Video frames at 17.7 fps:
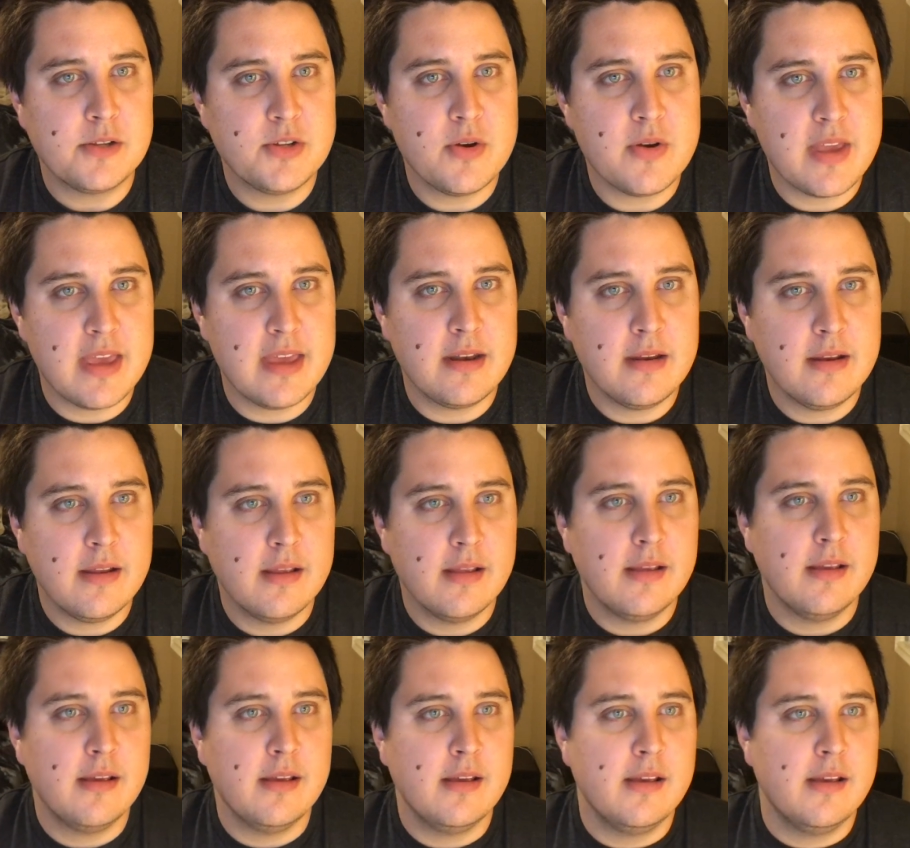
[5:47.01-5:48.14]
So again,
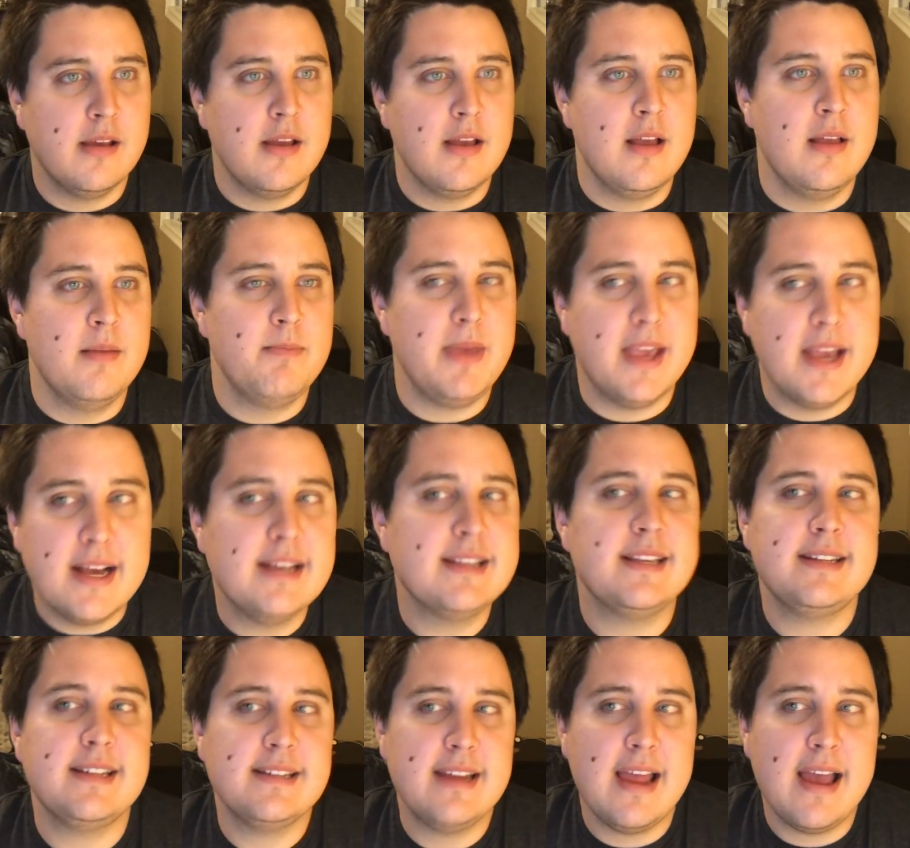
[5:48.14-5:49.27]
because it
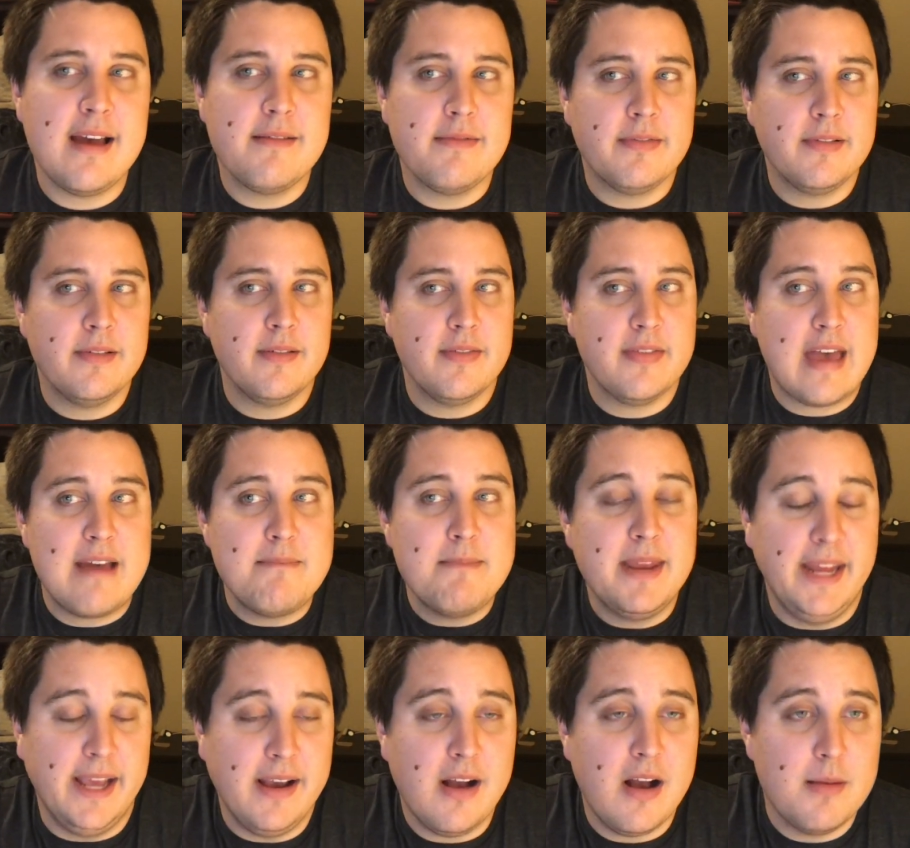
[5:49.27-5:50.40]
doesn't have that
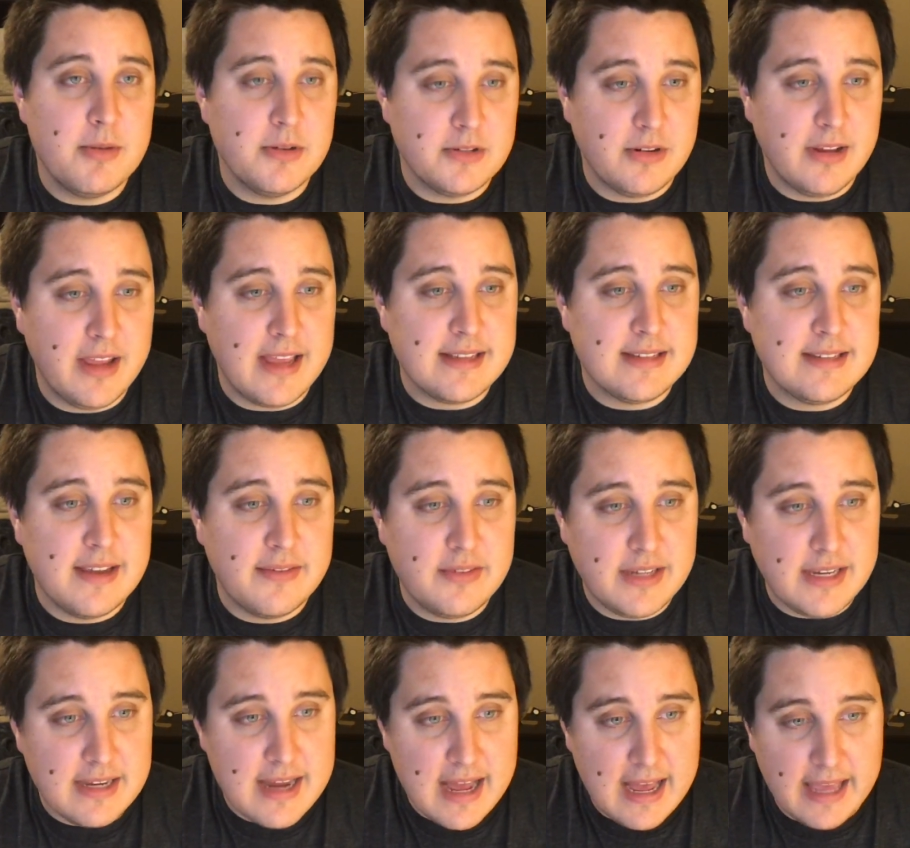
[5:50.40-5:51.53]
many combos, it only has
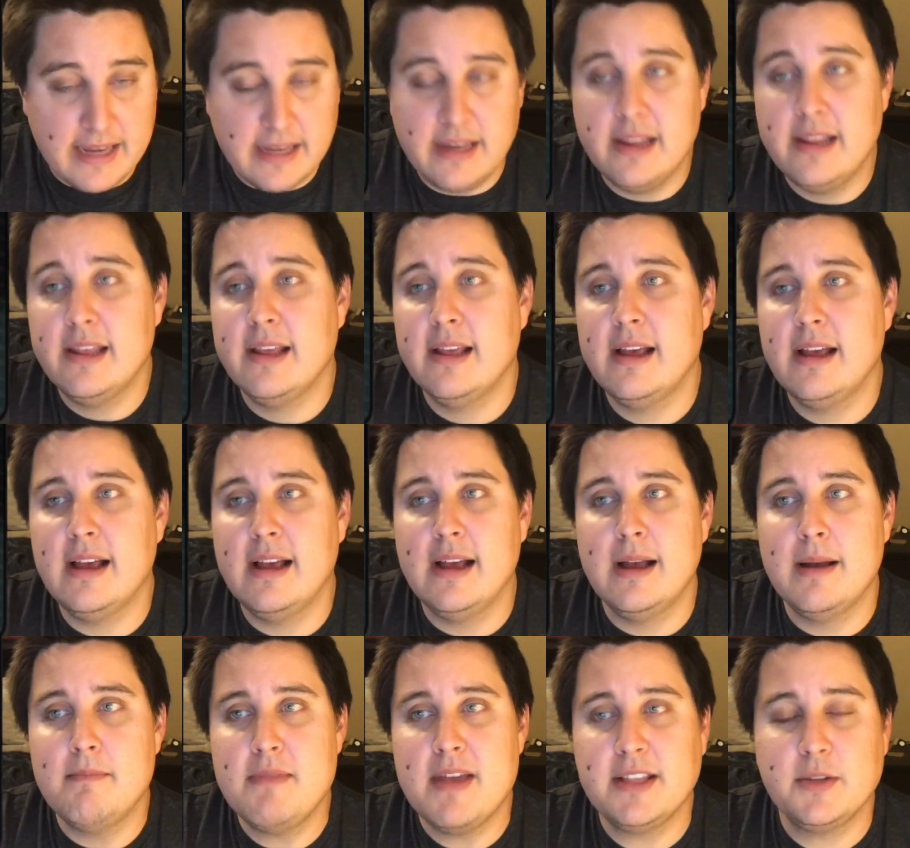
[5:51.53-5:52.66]
79,
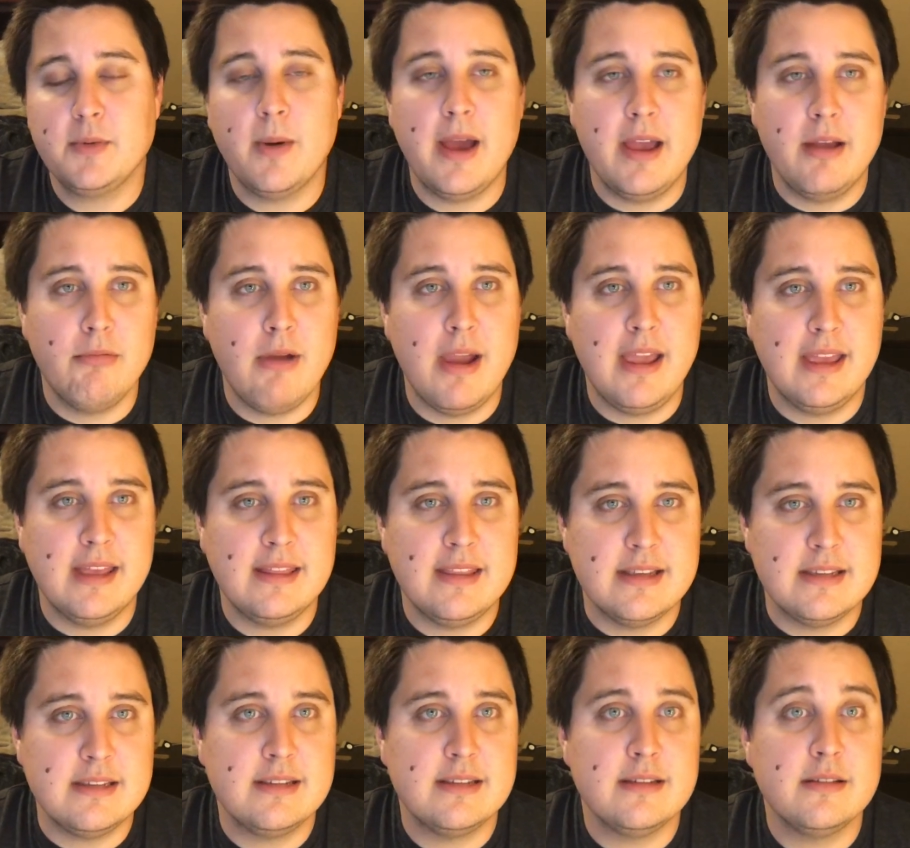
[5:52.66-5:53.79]
that's why I rank it
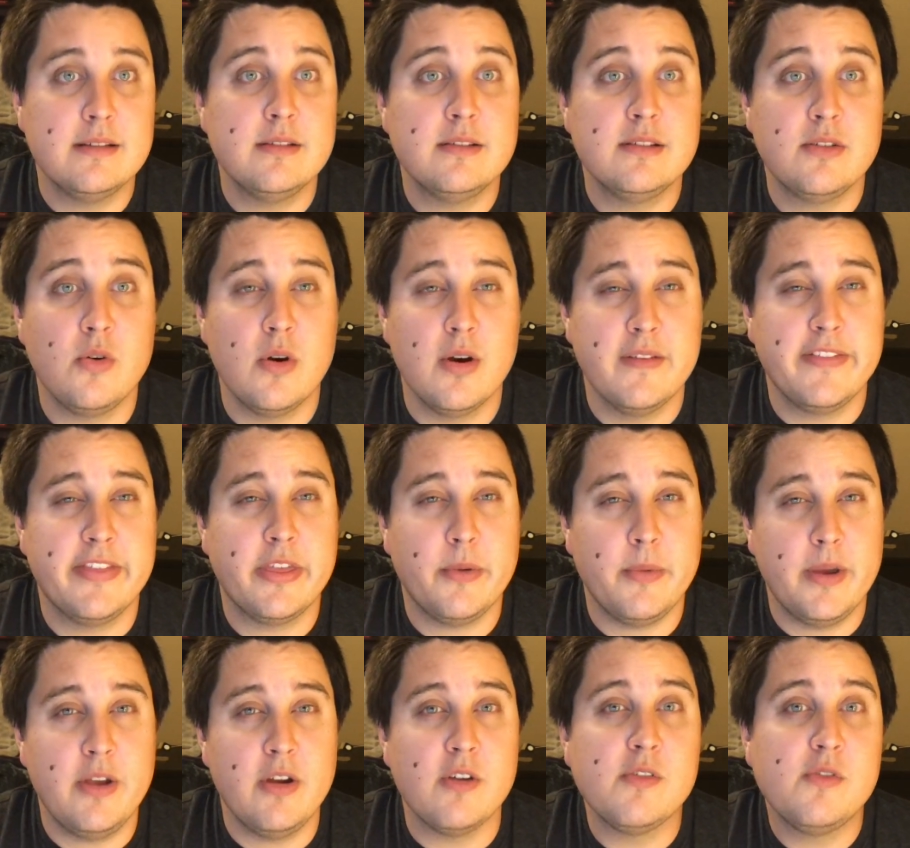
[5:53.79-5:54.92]
this score of
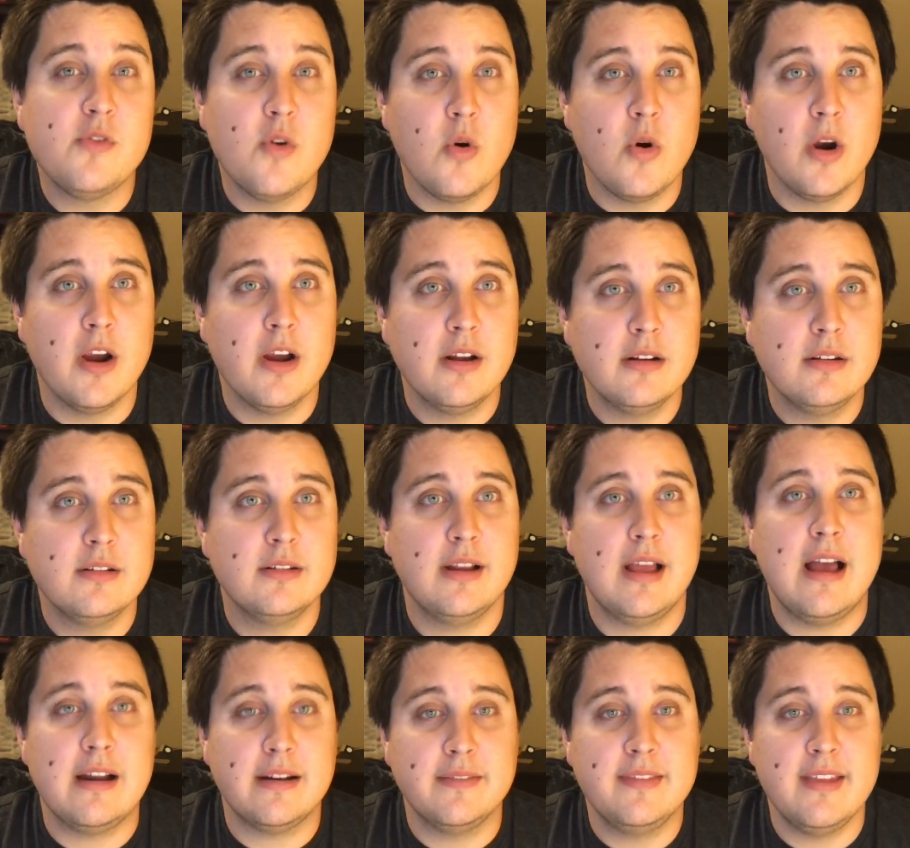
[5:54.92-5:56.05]
3 or 4
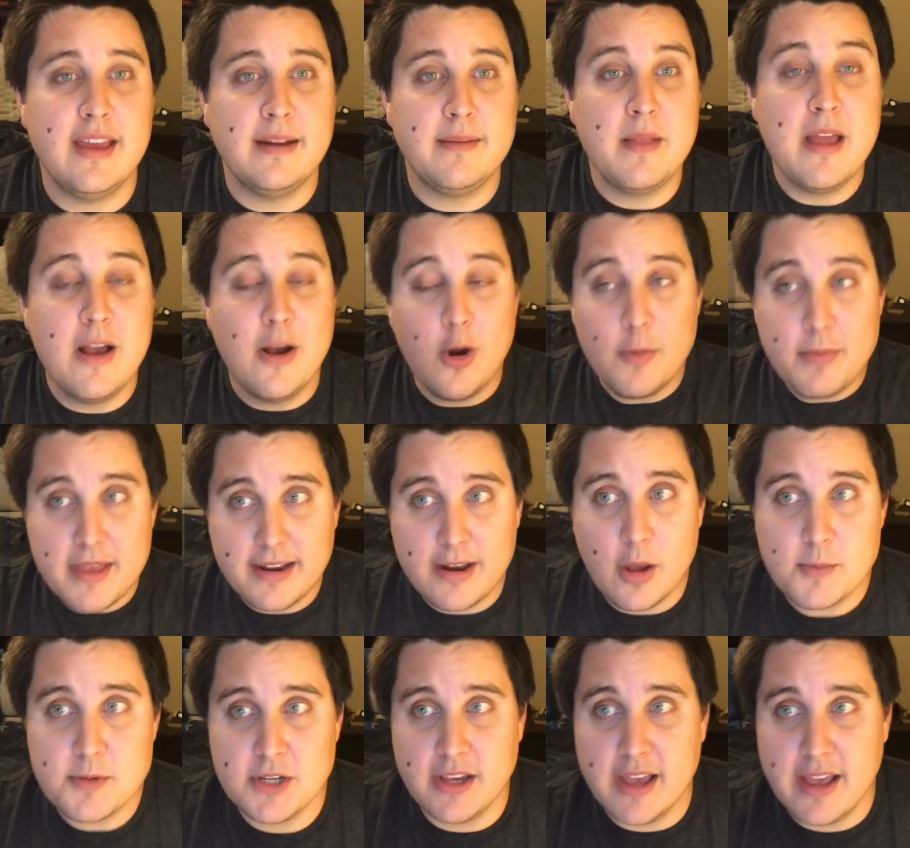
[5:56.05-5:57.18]
out of 10. Hope that
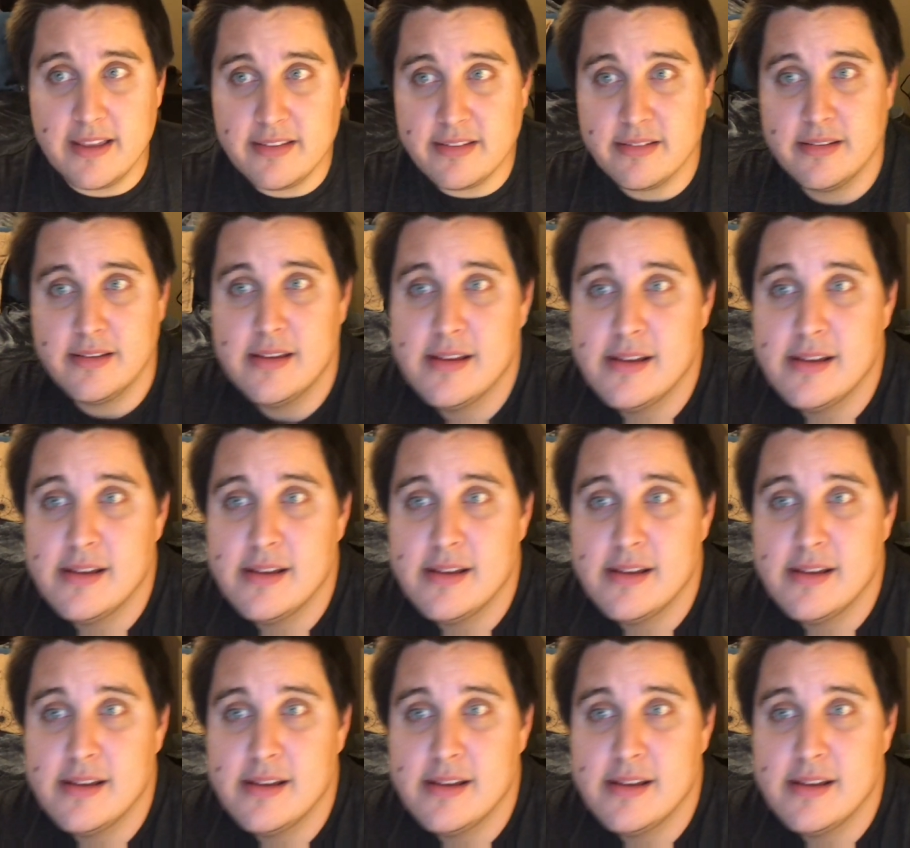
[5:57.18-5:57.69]
helps you guys.